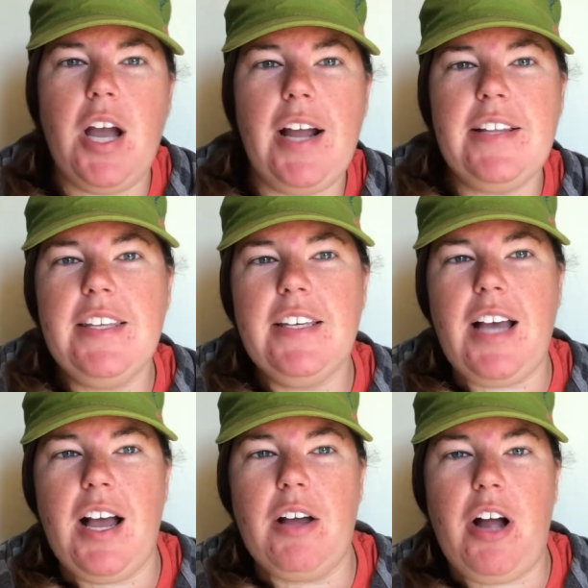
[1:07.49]
I think,
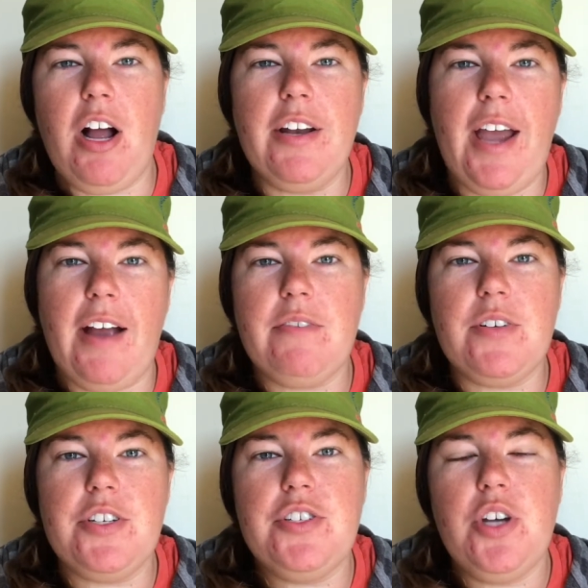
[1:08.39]
on
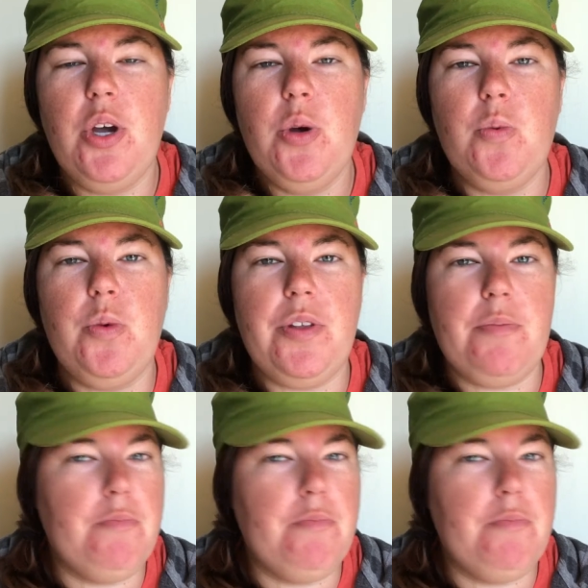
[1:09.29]
average with